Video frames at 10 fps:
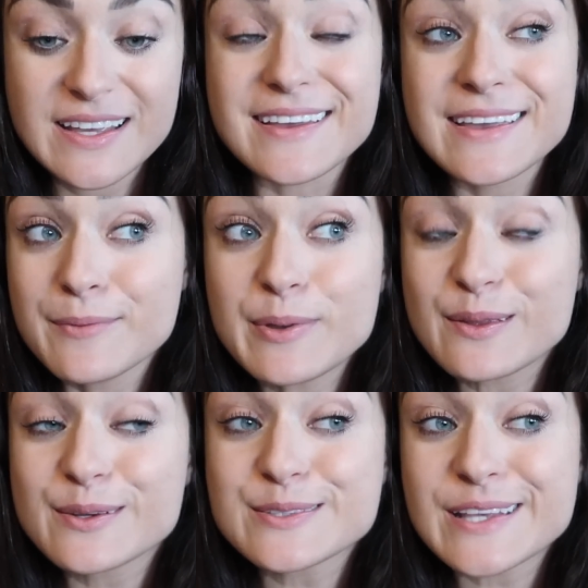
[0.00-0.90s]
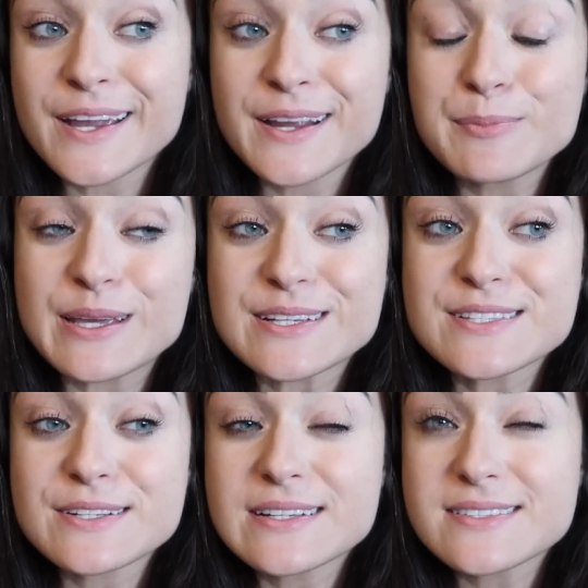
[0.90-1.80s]
It can be a little scary because
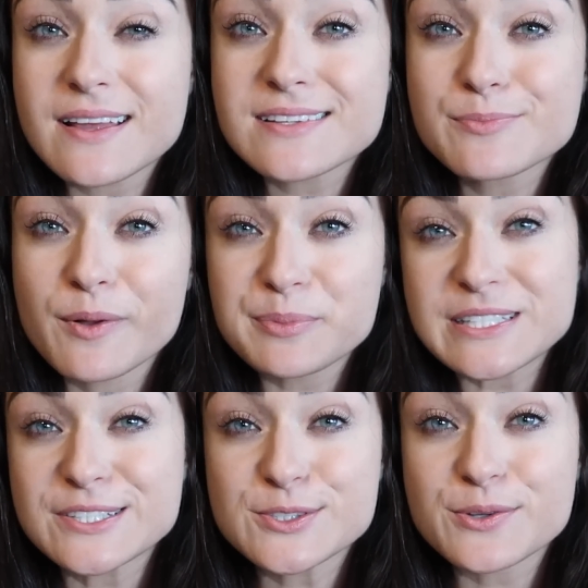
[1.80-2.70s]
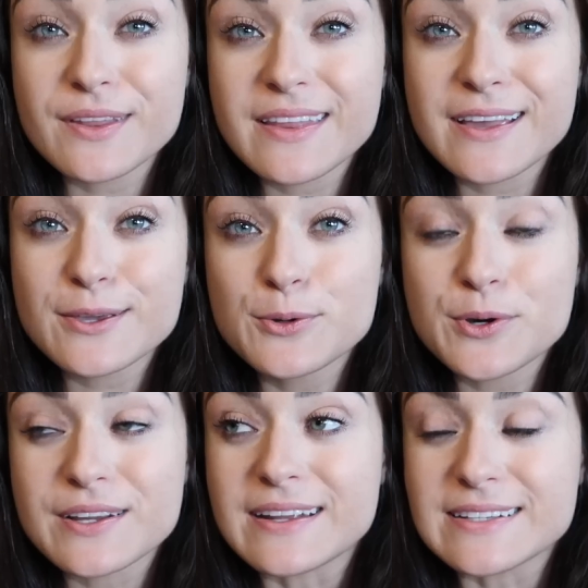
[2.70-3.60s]
there is that small potential that you
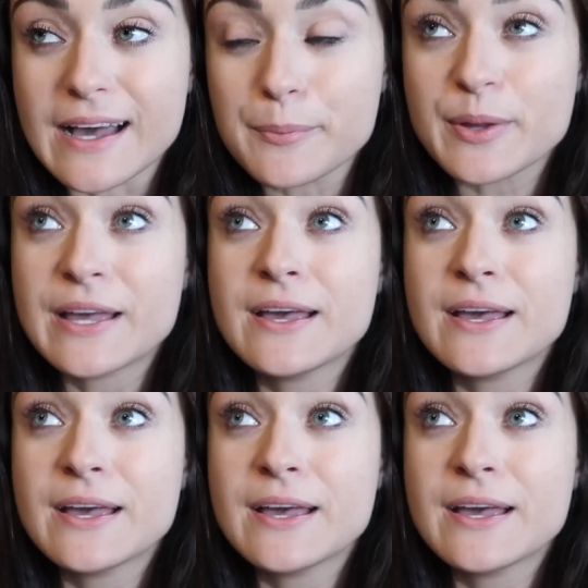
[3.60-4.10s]
could end up